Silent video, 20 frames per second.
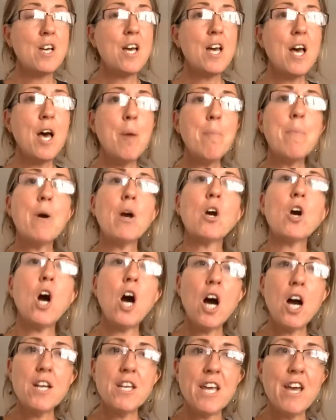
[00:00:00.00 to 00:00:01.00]
but
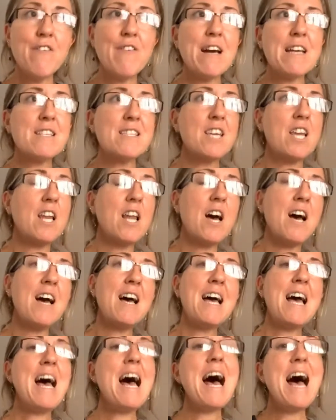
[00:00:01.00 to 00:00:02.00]
cardiovascular
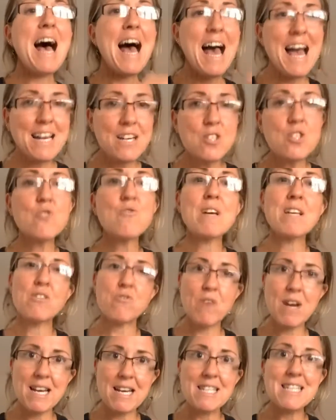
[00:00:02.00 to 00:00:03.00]
and strength
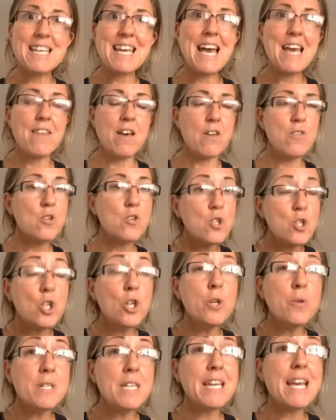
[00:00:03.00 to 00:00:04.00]
training together, the two
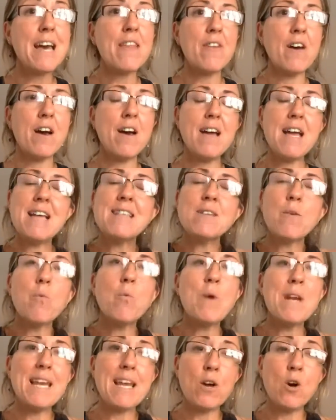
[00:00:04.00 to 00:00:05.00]
together, is a
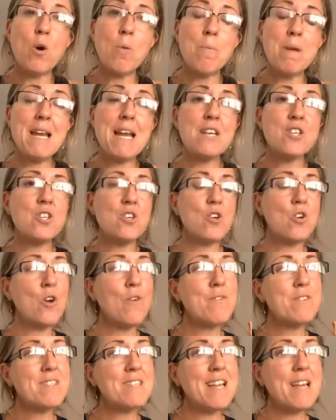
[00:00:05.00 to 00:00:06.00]
winning combination. And
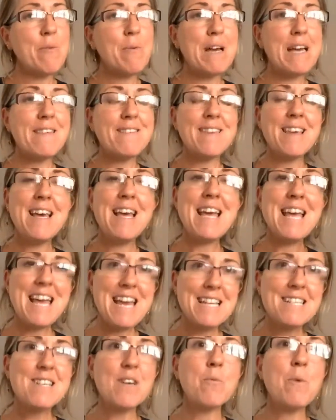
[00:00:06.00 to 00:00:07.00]
obviously with
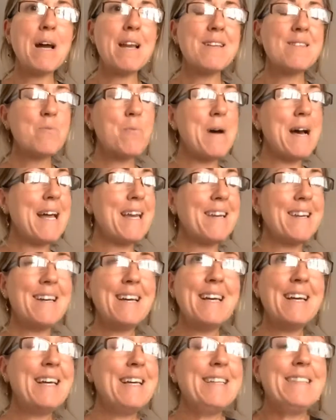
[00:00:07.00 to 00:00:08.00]
eating well as well,
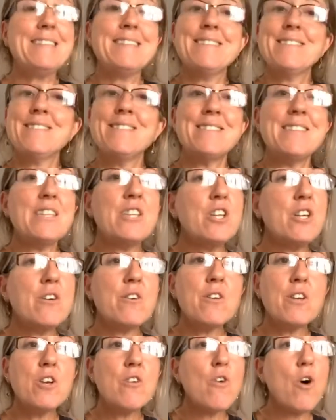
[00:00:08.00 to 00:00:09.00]

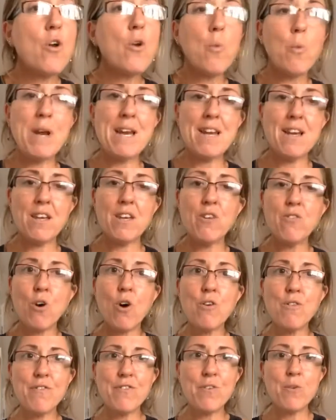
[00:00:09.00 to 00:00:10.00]
you're on a winner, you're
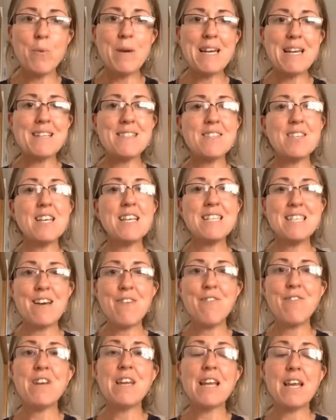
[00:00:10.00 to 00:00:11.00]
on for a winner. So you're
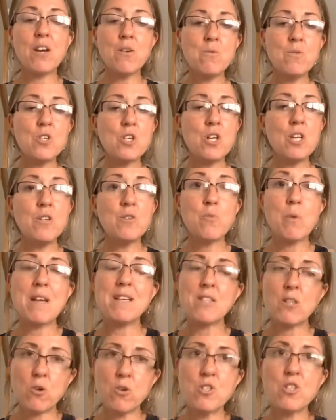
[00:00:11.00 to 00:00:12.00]
definitely going to lose weight as
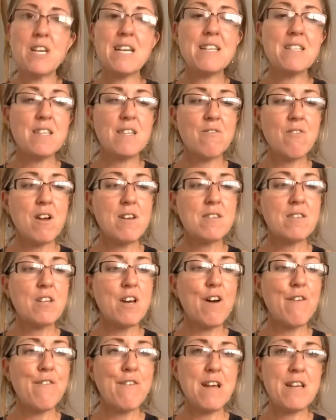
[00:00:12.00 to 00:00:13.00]
long as you're eating the right stuff
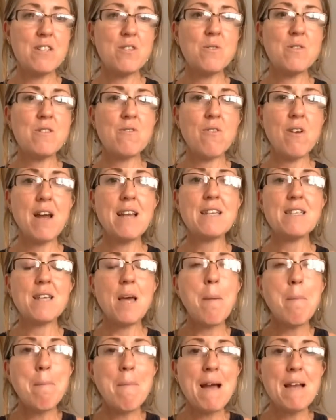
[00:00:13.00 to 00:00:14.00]
and doing the right
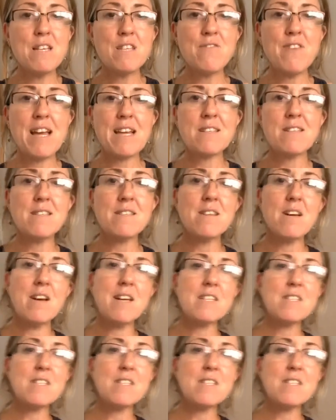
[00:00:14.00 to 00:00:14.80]
amount of exercise.